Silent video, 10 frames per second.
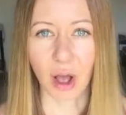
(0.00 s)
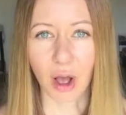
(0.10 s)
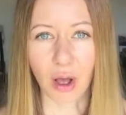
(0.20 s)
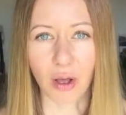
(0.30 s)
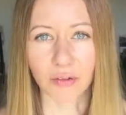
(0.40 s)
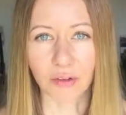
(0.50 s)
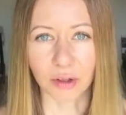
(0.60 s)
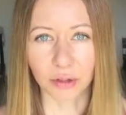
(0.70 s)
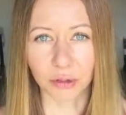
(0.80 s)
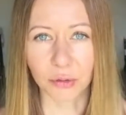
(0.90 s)
of
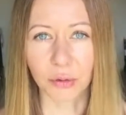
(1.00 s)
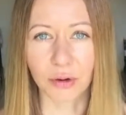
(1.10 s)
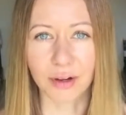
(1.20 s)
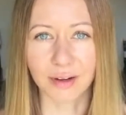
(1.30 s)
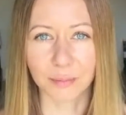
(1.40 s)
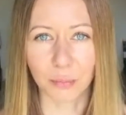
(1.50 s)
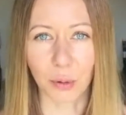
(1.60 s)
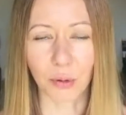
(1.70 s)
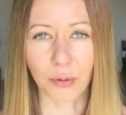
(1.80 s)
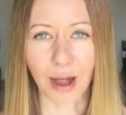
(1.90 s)
your
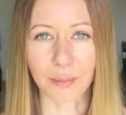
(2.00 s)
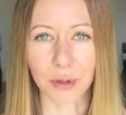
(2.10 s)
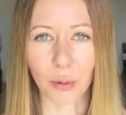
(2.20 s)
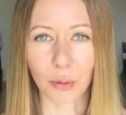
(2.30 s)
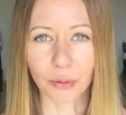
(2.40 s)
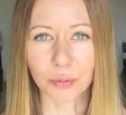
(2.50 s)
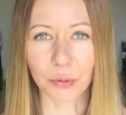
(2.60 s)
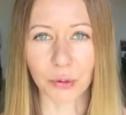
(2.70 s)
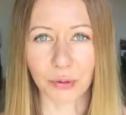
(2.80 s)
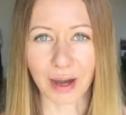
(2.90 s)
program, your old
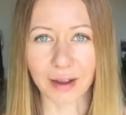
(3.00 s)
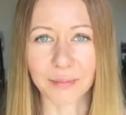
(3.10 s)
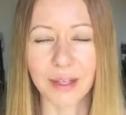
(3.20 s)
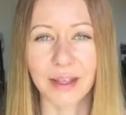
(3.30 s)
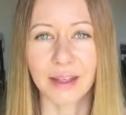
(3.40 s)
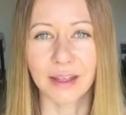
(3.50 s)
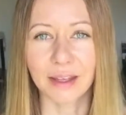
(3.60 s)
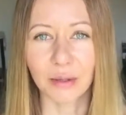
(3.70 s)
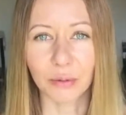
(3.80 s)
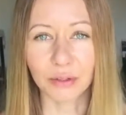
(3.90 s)
program,
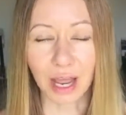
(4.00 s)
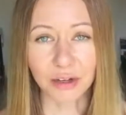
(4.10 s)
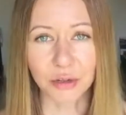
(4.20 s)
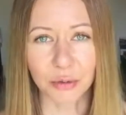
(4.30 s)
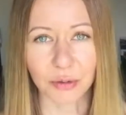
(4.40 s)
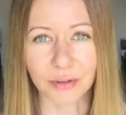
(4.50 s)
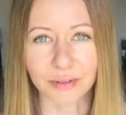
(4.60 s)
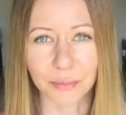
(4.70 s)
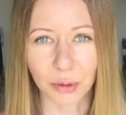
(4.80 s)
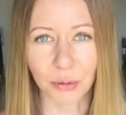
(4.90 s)
your natural
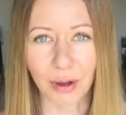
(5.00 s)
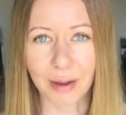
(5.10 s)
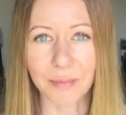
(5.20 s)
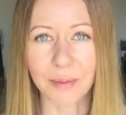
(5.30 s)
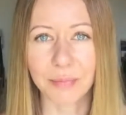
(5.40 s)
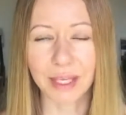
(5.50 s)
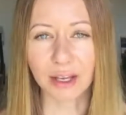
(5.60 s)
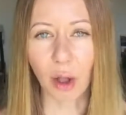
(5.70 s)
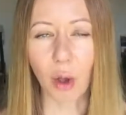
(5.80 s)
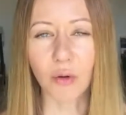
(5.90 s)
program being
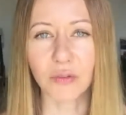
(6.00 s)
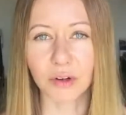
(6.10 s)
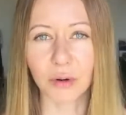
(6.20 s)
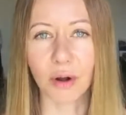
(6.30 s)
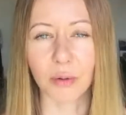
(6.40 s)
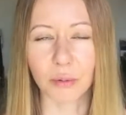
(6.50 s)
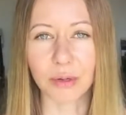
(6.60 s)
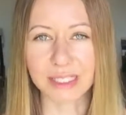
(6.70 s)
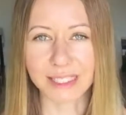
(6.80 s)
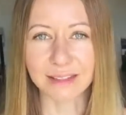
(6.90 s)

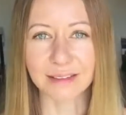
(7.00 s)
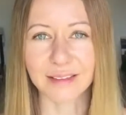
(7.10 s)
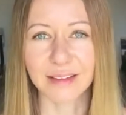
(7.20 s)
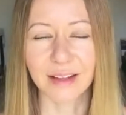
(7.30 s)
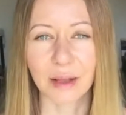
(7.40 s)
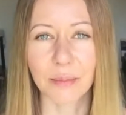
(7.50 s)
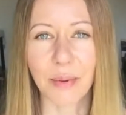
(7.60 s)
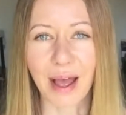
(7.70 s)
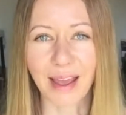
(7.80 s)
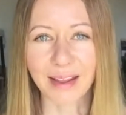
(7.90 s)
overwritten
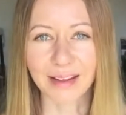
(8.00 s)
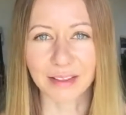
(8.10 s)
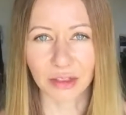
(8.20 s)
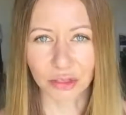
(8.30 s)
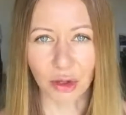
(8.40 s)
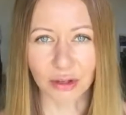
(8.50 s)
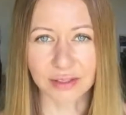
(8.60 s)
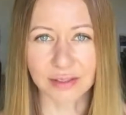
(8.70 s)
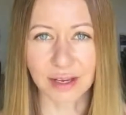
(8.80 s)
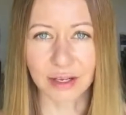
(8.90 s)
by the
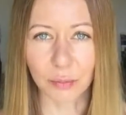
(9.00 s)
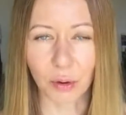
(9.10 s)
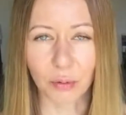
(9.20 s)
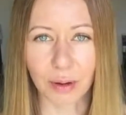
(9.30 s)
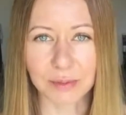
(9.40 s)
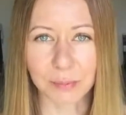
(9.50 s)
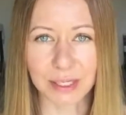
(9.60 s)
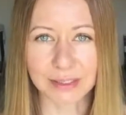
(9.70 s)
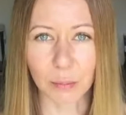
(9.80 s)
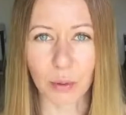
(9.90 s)
thoughts and the programs by
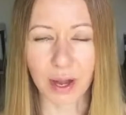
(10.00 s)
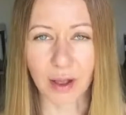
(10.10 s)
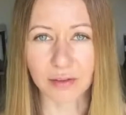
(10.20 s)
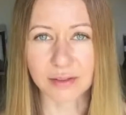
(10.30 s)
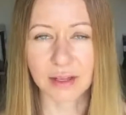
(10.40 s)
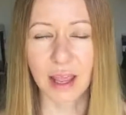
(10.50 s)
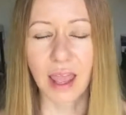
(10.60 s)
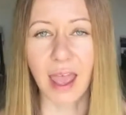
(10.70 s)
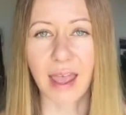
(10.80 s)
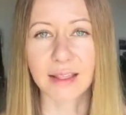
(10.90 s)
someone else.
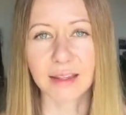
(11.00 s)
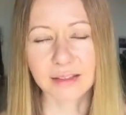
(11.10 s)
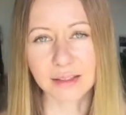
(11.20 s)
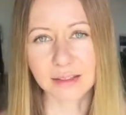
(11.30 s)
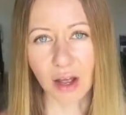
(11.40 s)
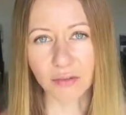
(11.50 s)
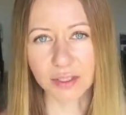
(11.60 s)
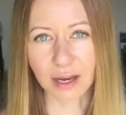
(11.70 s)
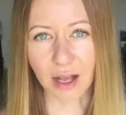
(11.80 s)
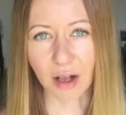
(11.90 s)
And this is
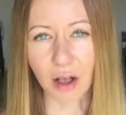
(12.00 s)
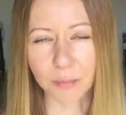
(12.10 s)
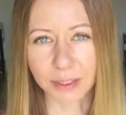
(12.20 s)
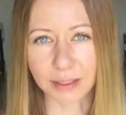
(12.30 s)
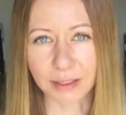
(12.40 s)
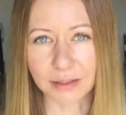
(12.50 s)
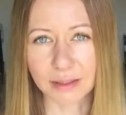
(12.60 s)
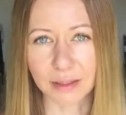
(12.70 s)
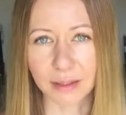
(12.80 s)
often accompanied